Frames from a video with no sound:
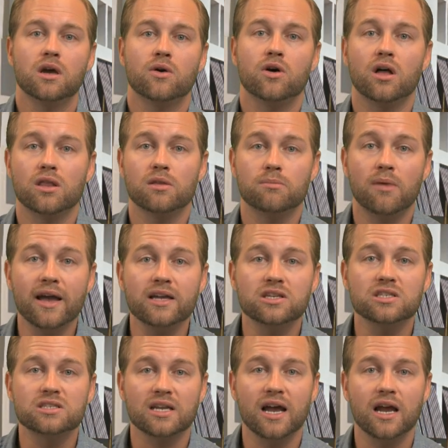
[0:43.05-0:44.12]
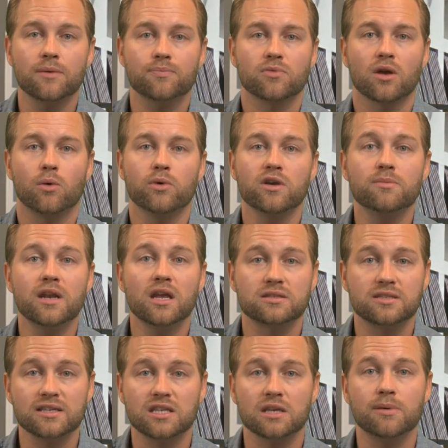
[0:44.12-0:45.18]
Well, my agents and I, we've been
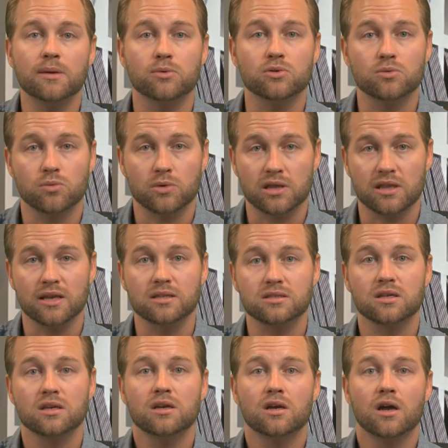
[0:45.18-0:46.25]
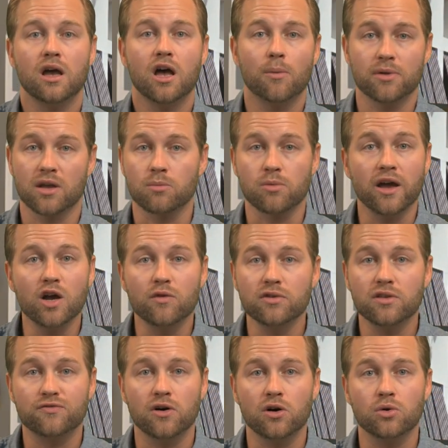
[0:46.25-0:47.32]
assisting people with this, helping them right over
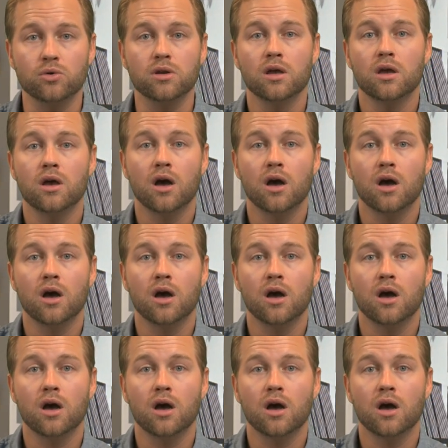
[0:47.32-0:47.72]
the phone,